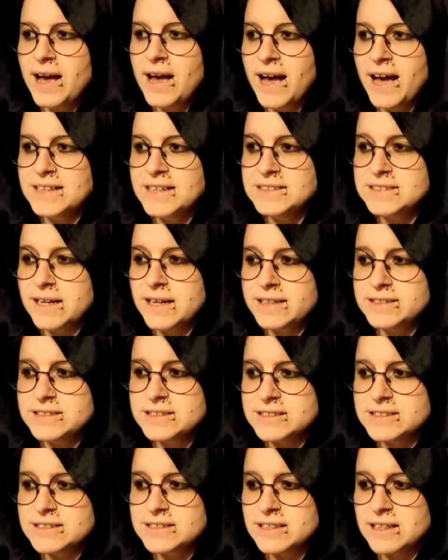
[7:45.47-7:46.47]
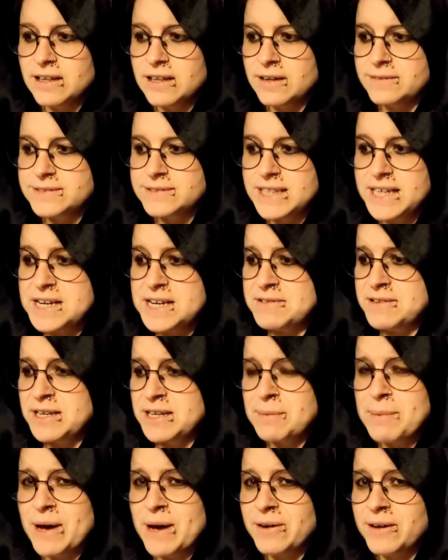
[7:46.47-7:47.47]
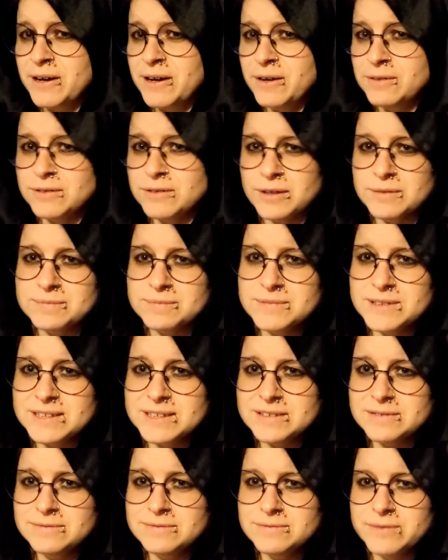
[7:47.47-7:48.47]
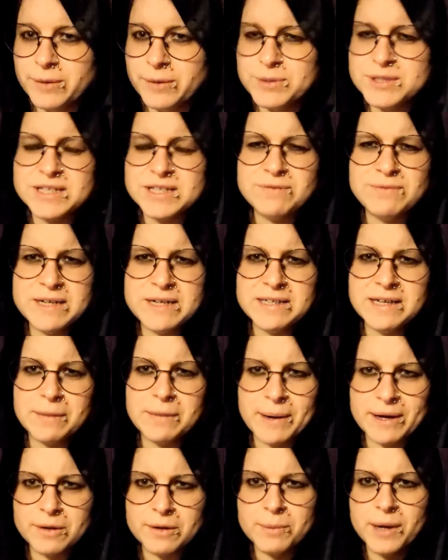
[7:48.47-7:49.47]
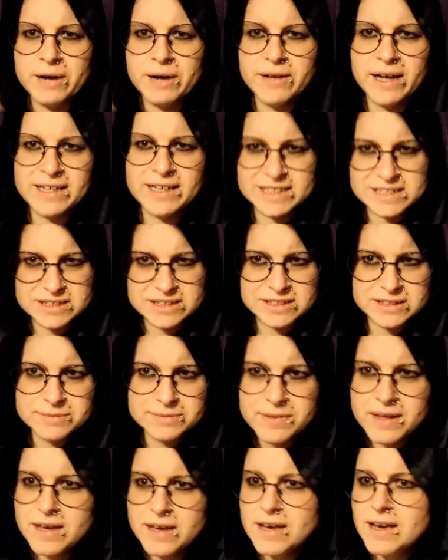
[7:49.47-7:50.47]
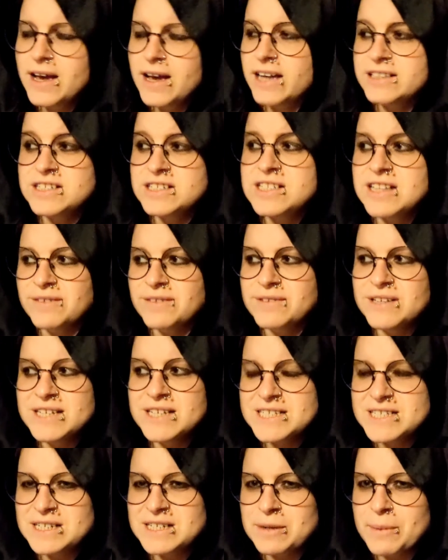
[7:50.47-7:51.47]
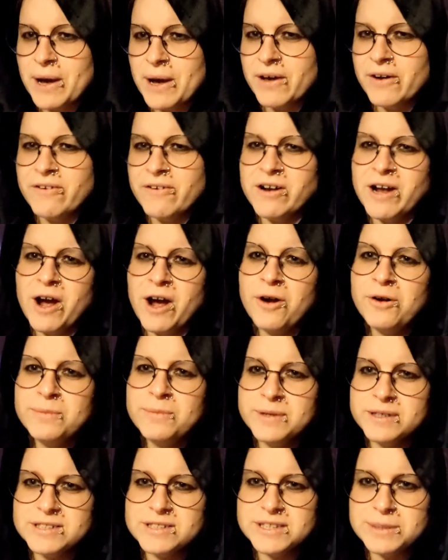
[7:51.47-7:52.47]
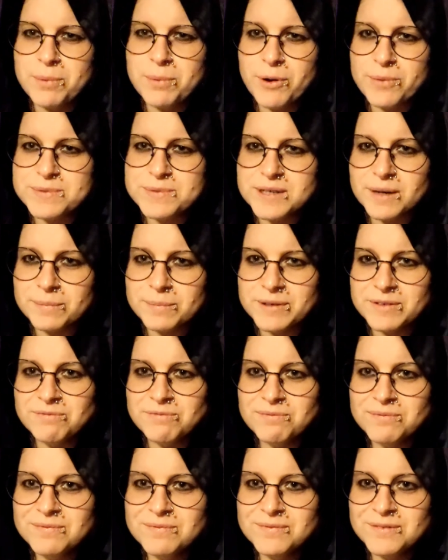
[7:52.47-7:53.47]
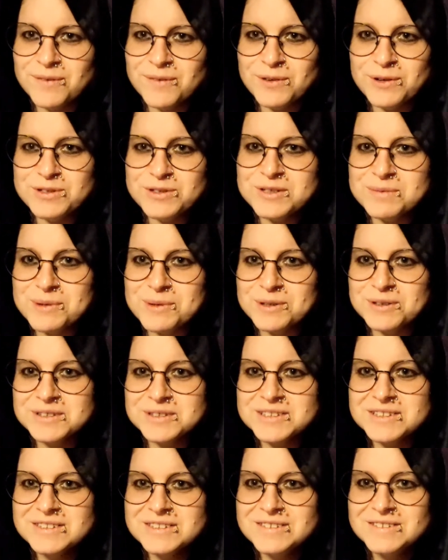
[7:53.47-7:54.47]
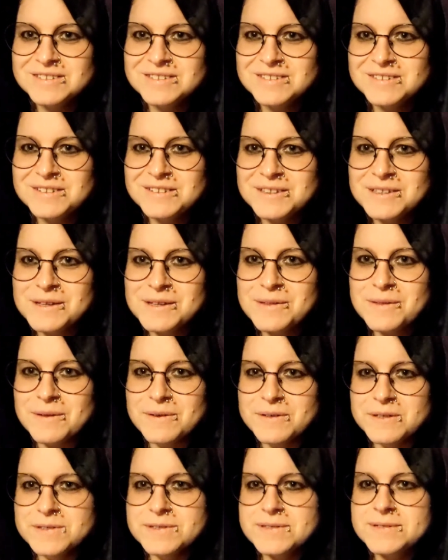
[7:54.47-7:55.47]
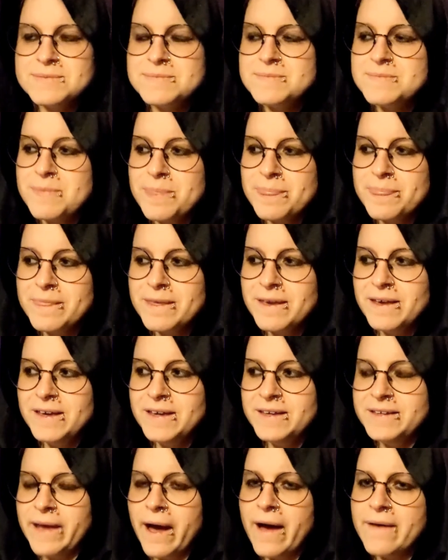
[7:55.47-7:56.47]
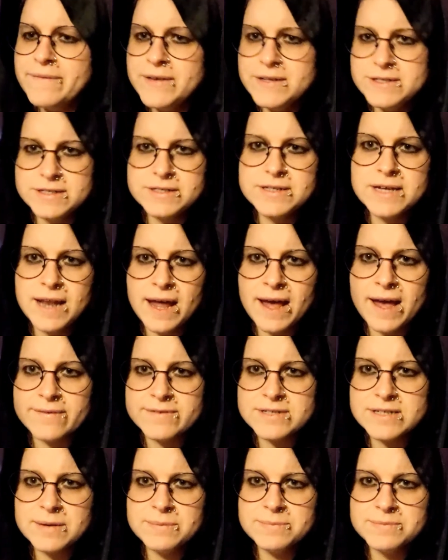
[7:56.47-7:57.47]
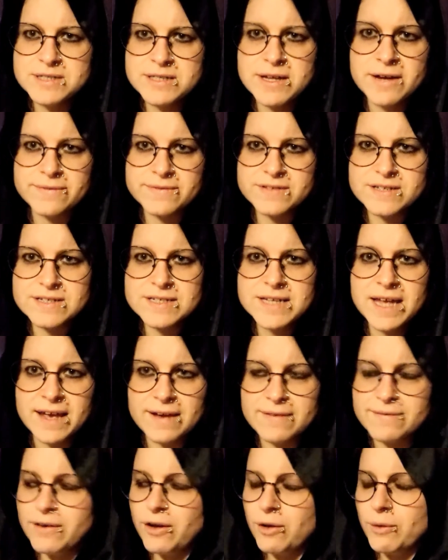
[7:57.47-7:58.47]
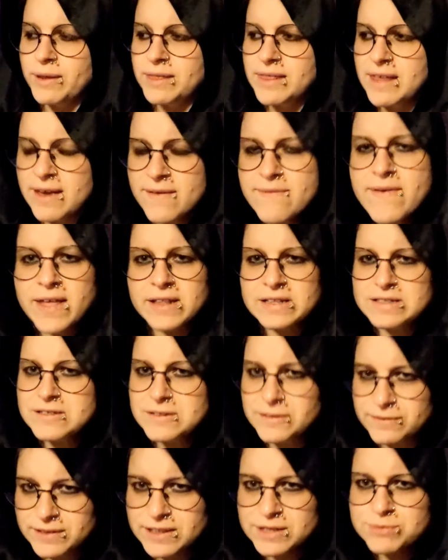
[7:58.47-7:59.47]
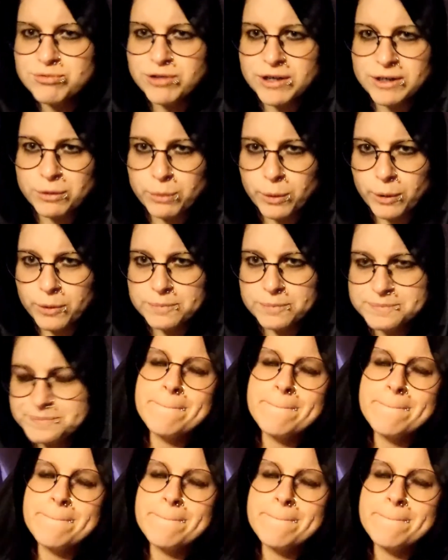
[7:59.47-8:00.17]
And I just loved hearing about her, like this, I would say reading about her, but I listened. I just loved listening about her, and I hope that she pops up in the future books. Because, yeah, I think she's going to have some stuff to say following the events of this prequel.